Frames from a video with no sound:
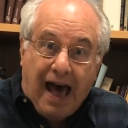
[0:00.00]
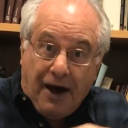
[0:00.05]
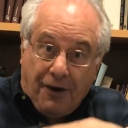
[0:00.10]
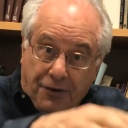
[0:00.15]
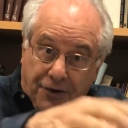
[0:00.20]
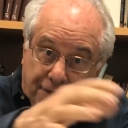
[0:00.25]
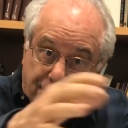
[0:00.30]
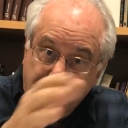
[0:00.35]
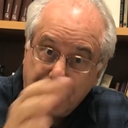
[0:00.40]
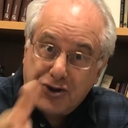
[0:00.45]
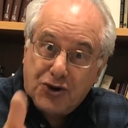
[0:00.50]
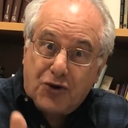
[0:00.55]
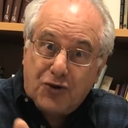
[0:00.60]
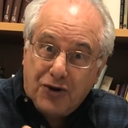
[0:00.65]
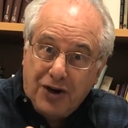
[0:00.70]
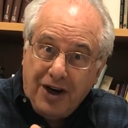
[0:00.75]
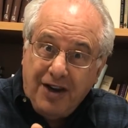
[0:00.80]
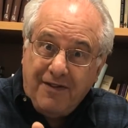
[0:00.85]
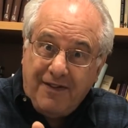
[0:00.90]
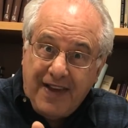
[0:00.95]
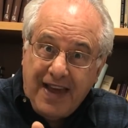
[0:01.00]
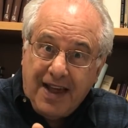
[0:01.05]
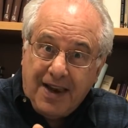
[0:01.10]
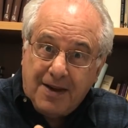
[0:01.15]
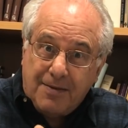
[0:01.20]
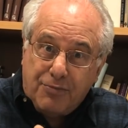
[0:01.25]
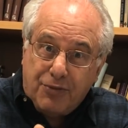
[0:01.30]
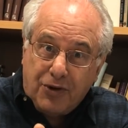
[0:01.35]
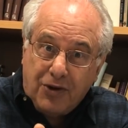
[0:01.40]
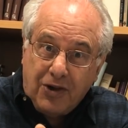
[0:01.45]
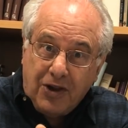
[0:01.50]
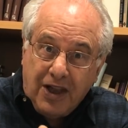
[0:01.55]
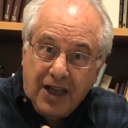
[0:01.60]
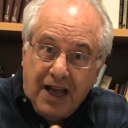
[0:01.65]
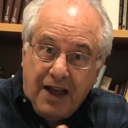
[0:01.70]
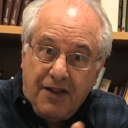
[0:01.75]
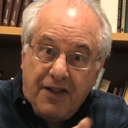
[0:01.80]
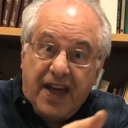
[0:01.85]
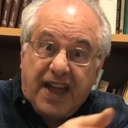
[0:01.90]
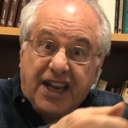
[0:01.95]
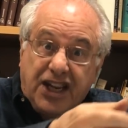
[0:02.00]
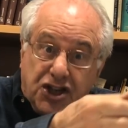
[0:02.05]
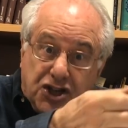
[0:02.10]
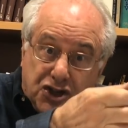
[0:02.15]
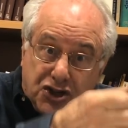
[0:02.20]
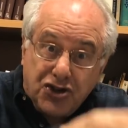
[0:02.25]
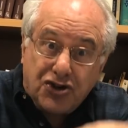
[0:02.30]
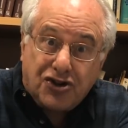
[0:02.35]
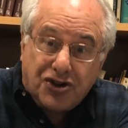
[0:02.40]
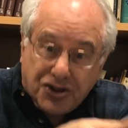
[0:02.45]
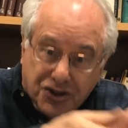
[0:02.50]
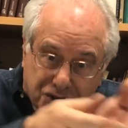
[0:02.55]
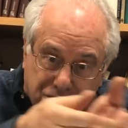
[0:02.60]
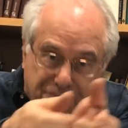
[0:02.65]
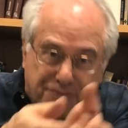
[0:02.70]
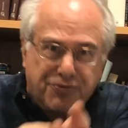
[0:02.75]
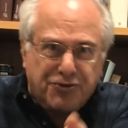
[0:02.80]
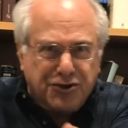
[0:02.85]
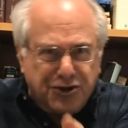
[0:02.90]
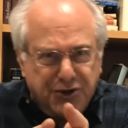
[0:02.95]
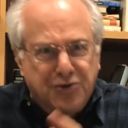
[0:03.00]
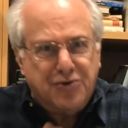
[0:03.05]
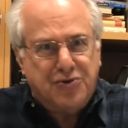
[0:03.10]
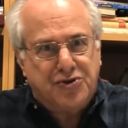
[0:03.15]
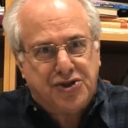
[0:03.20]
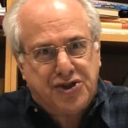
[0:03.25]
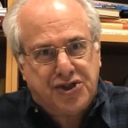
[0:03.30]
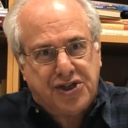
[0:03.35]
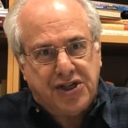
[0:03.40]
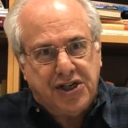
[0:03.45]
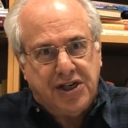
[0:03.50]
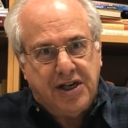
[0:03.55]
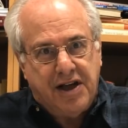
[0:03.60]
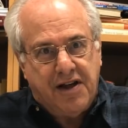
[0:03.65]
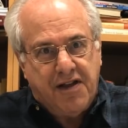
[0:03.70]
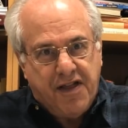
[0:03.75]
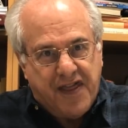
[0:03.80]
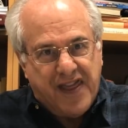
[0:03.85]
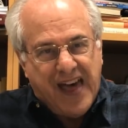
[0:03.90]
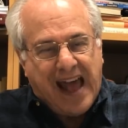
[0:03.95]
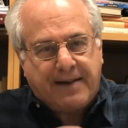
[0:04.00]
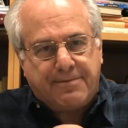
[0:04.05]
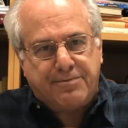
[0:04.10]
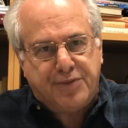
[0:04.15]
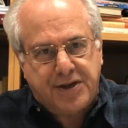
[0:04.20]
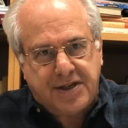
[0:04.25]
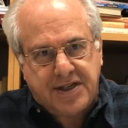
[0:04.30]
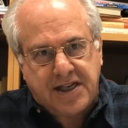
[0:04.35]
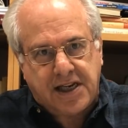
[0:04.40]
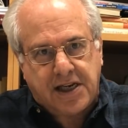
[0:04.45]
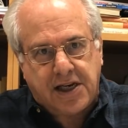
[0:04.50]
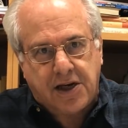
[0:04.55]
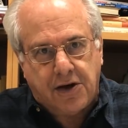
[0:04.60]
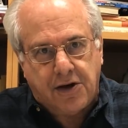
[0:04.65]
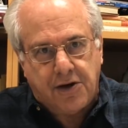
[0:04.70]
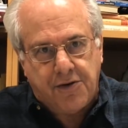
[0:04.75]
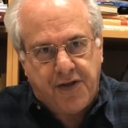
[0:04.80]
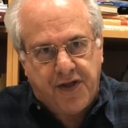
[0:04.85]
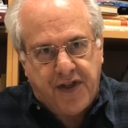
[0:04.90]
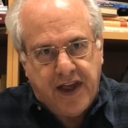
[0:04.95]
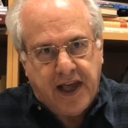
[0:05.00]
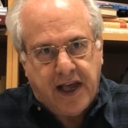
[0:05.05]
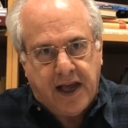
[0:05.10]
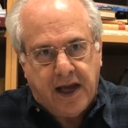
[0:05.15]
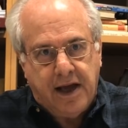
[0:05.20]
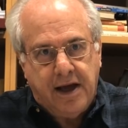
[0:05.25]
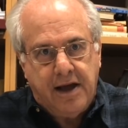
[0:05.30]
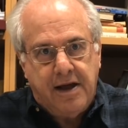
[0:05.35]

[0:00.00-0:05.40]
out of the total available that it took to produce that particular thing.